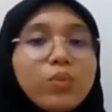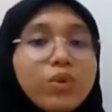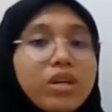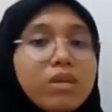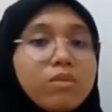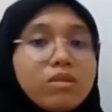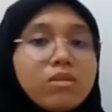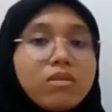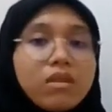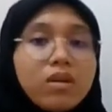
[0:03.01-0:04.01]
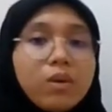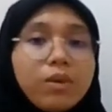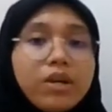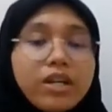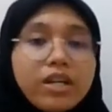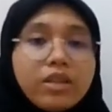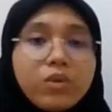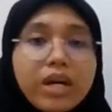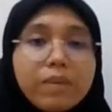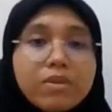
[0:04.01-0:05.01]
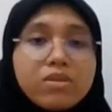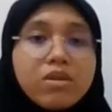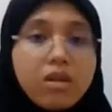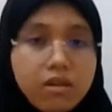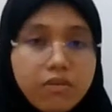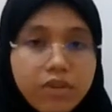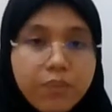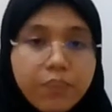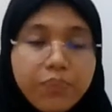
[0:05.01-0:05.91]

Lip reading: warahmatullahi wabarakatuh. I greet to all of you.